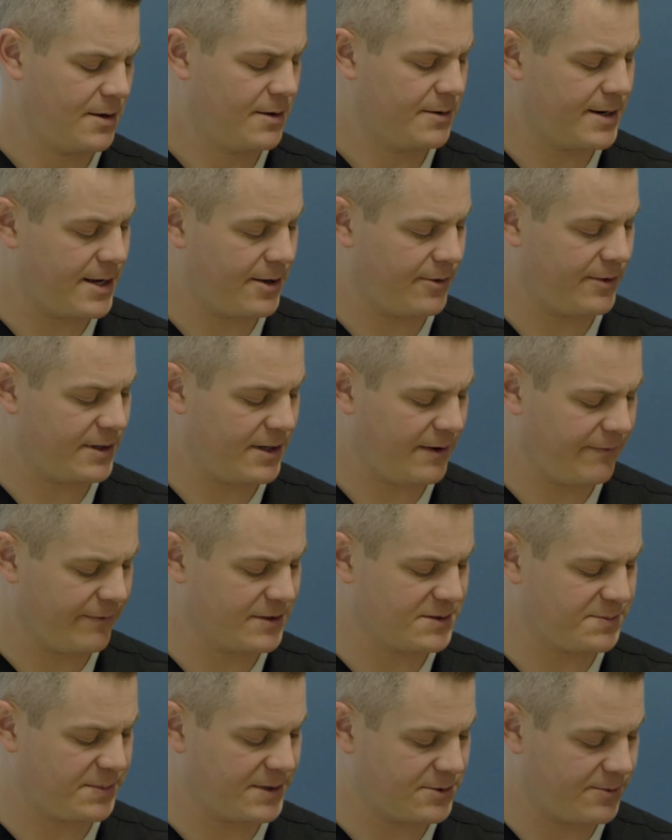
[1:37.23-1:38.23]
Now, the
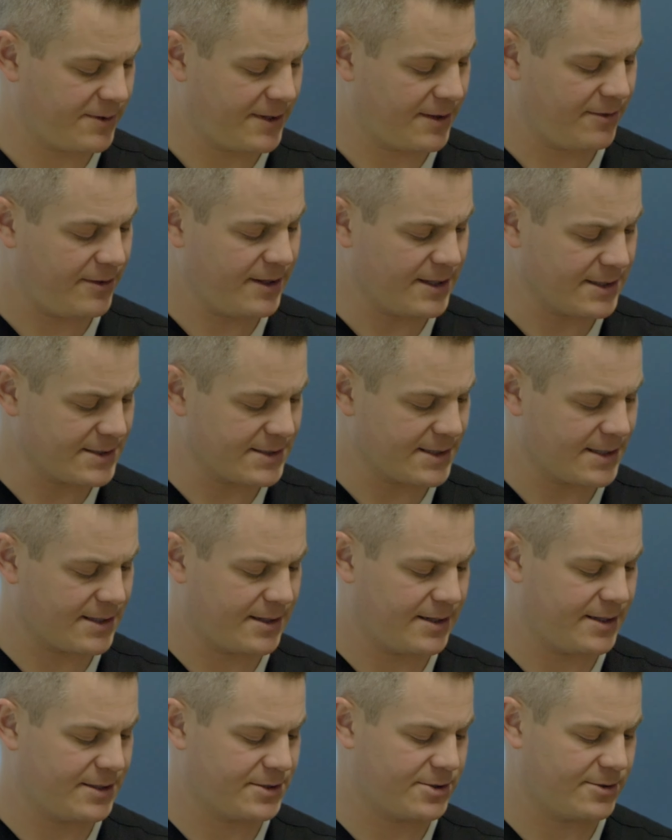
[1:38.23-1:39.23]
difference between this and
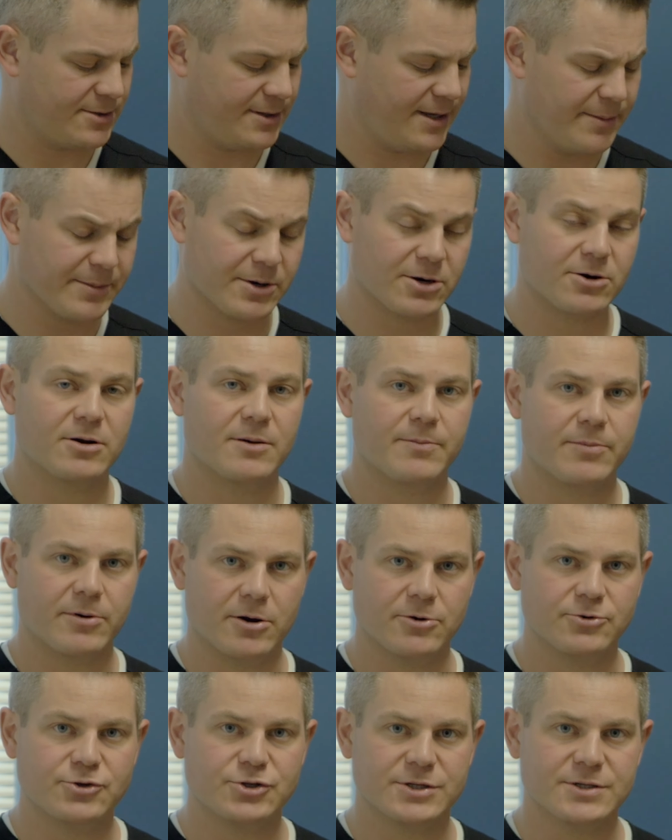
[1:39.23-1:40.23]
an interlaminar
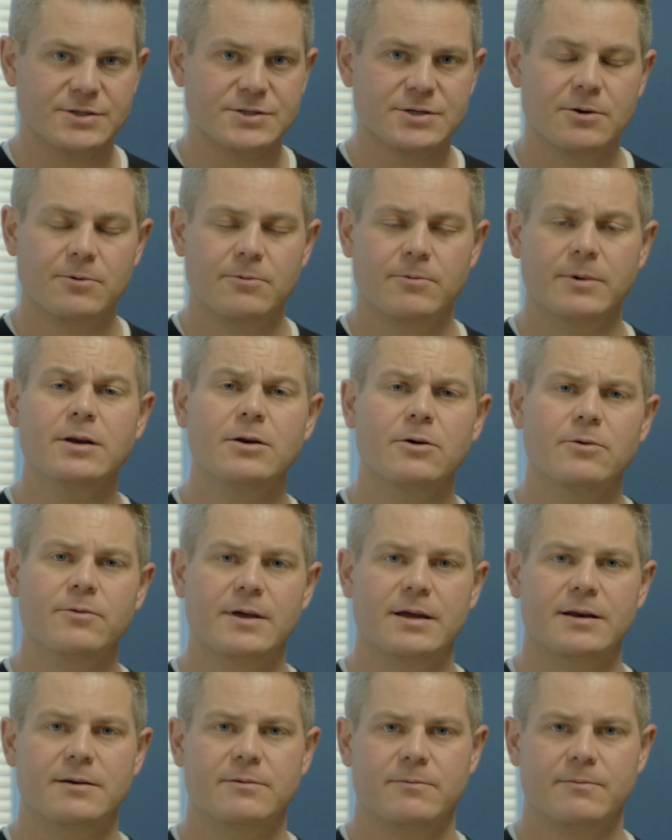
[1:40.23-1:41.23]
approach is we know
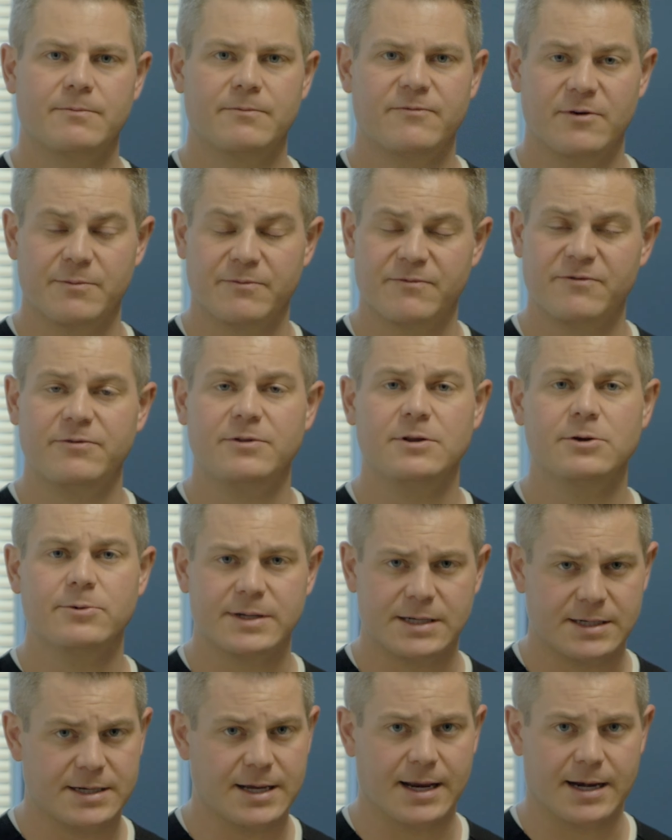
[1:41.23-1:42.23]
that from
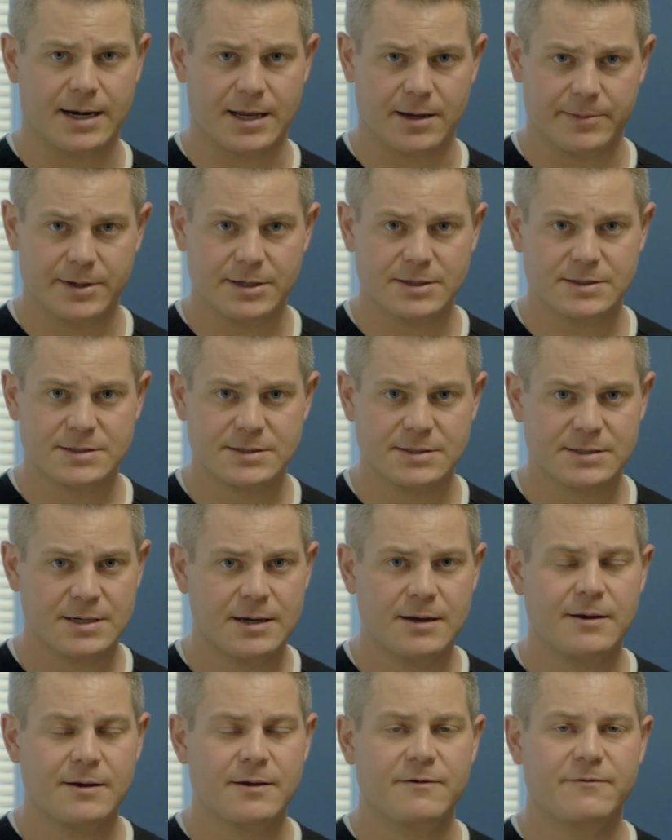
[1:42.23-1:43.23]
fluid dynamics,
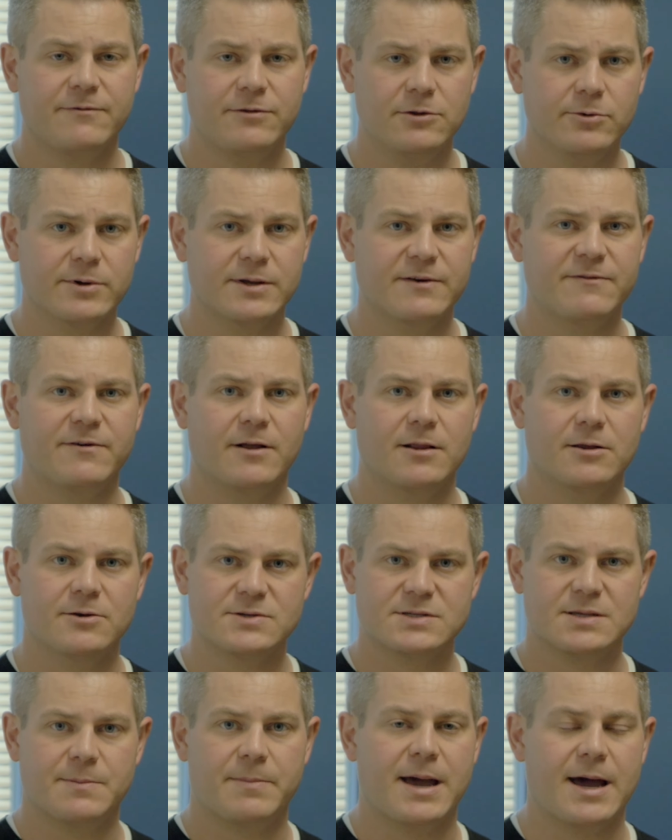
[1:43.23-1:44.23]
fluid
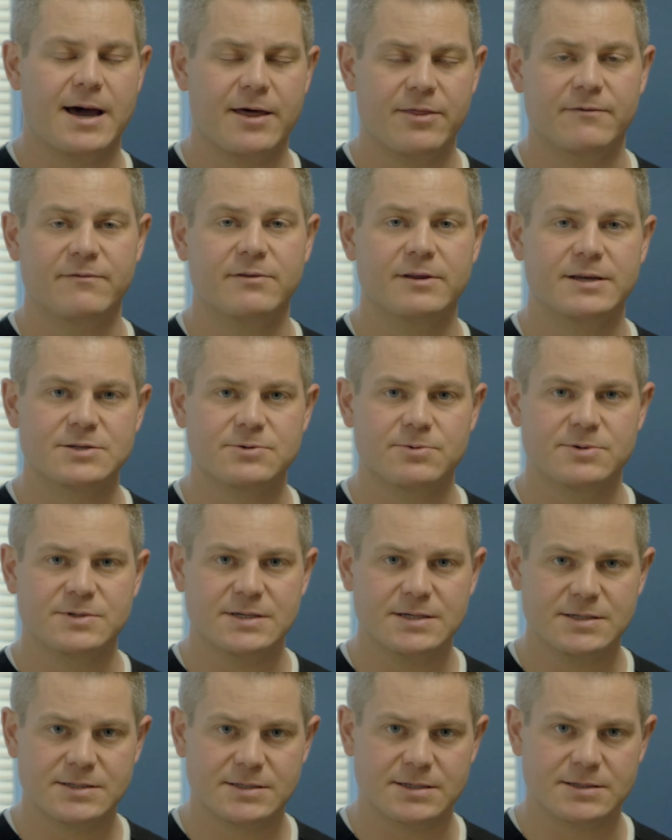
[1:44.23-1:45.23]
follows the path of least
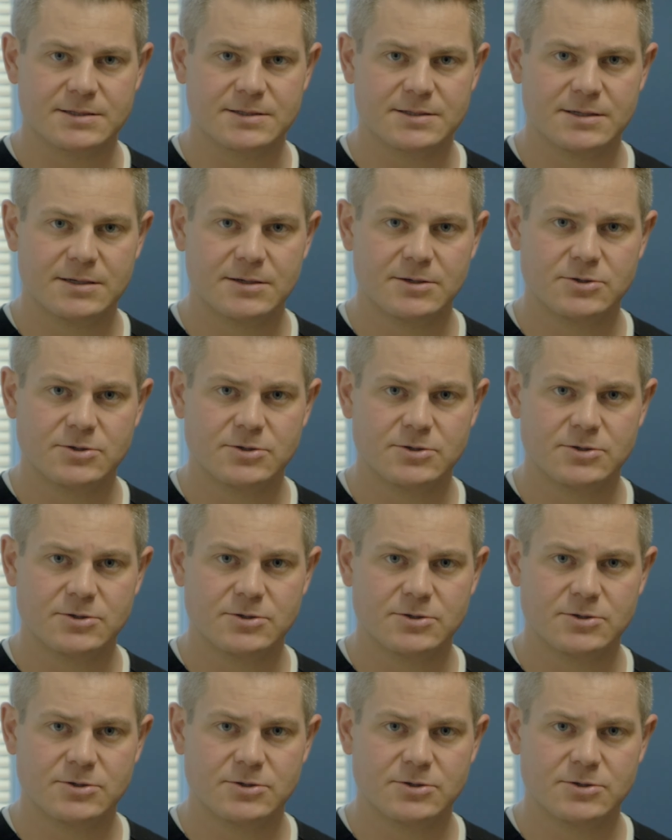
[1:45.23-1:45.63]
resistance.